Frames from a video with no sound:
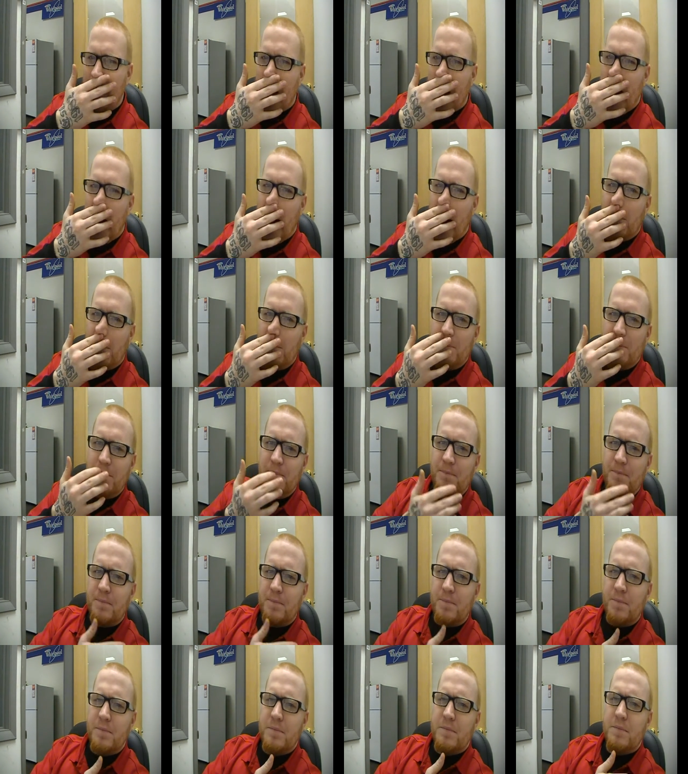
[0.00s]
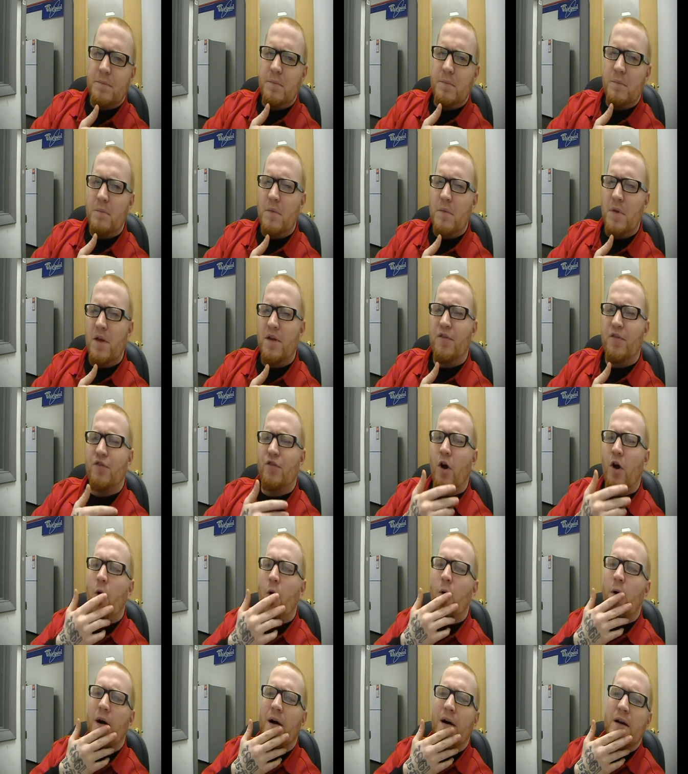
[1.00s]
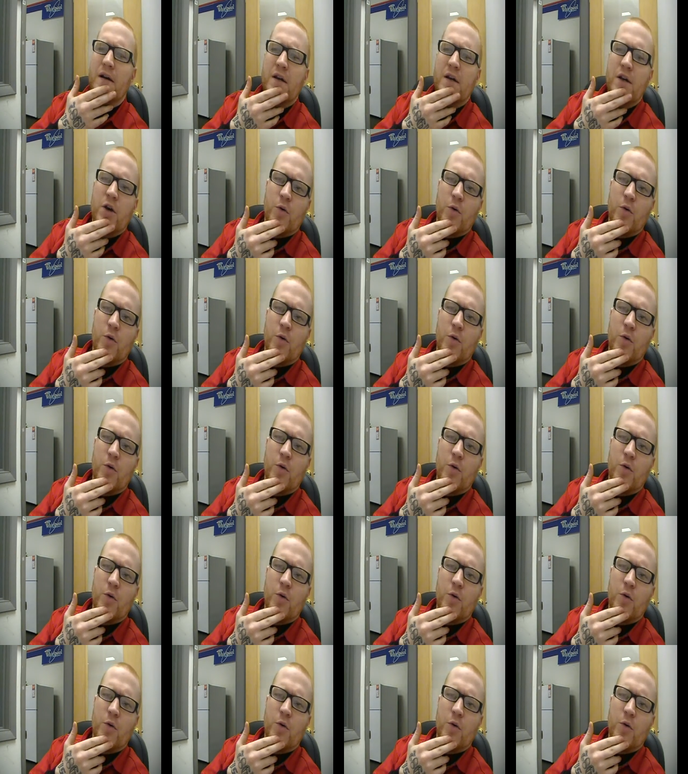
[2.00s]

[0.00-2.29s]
Um, so uh,